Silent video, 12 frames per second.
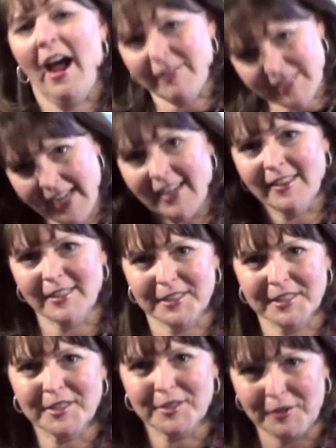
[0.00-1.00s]
I've taken the
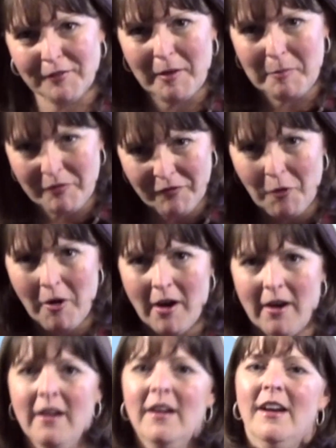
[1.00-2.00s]
DISC survey
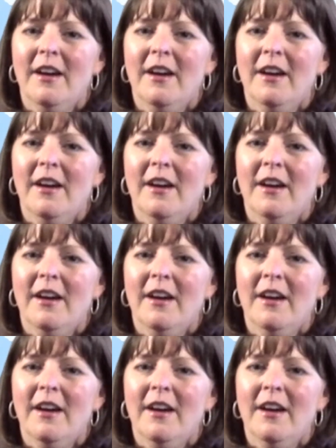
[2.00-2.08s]
before.